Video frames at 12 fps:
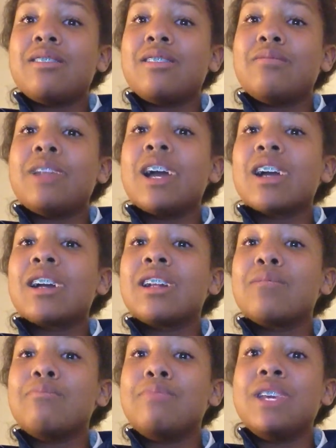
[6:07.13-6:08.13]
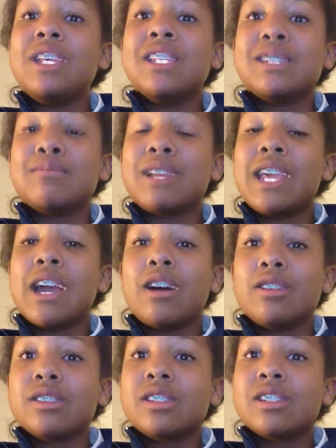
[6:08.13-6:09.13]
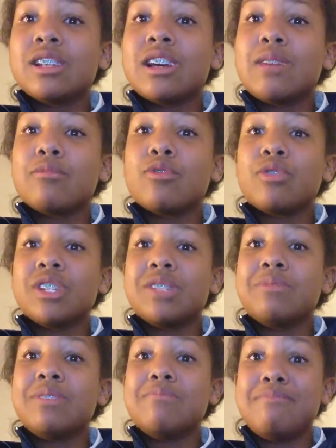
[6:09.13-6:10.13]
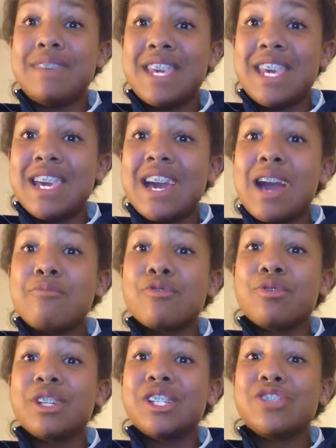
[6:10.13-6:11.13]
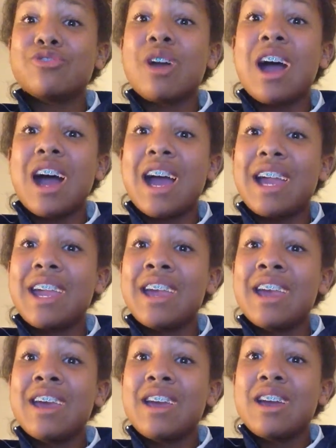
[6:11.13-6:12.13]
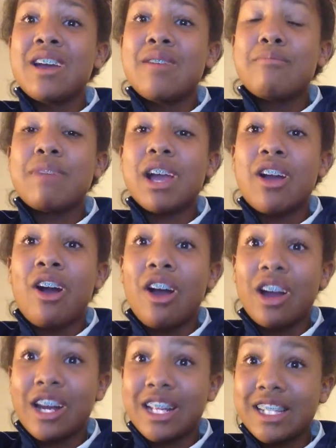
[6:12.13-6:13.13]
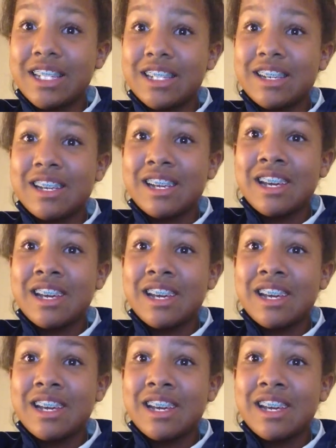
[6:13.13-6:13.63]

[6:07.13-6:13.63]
I'm not going to be somebody else. I'm going to be me. I'm going to try my hardest